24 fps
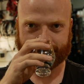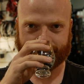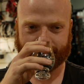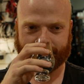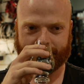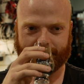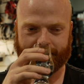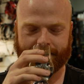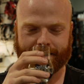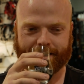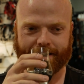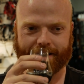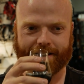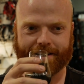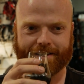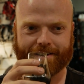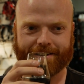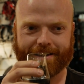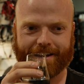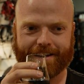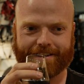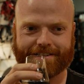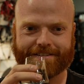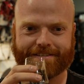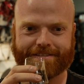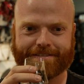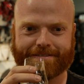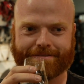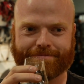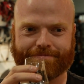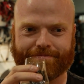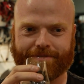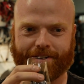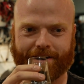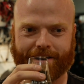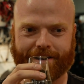Yeah,
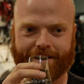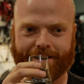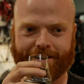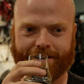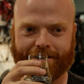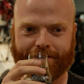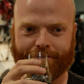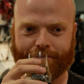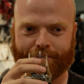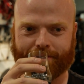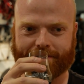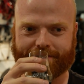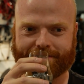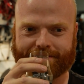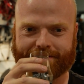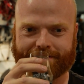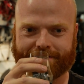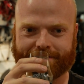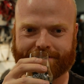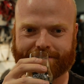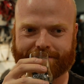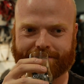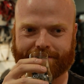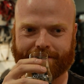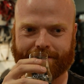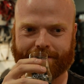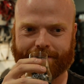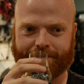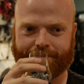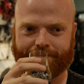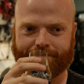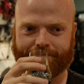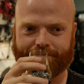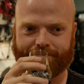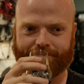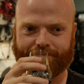that's, I don't know what to
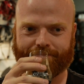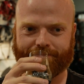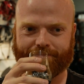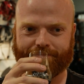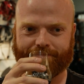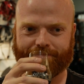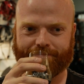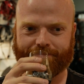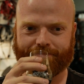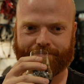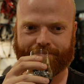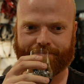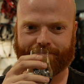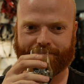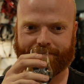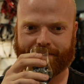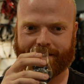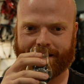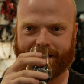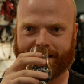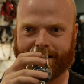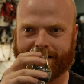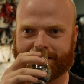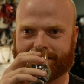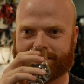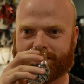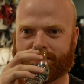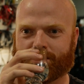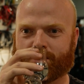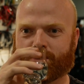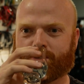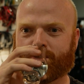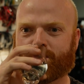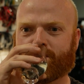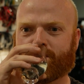describe that as.